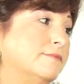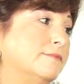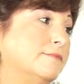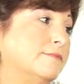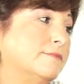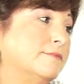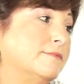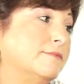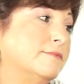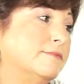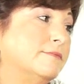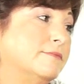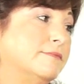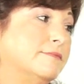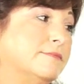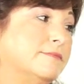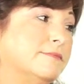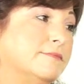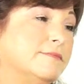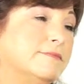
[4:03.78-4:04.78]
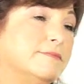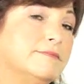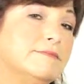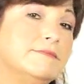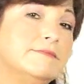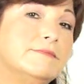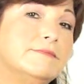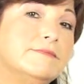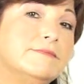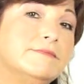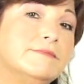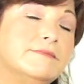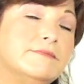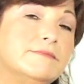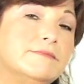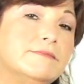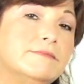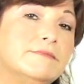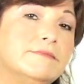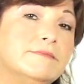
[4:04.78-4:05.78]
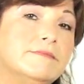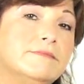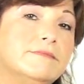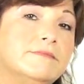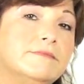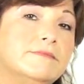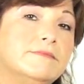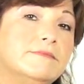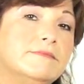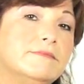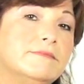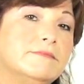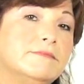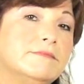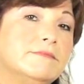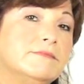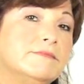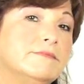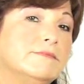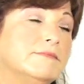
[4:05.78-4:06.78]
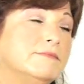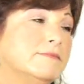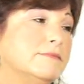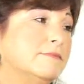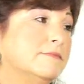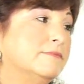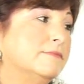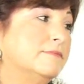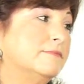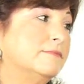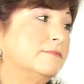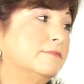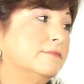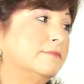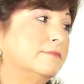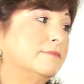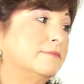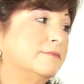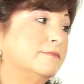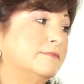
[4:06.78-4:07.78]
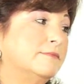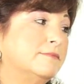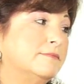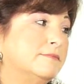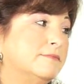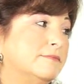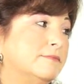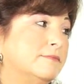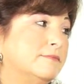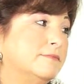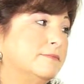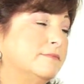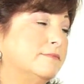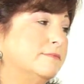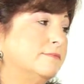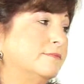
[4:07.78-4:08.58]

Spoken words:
(not speaking)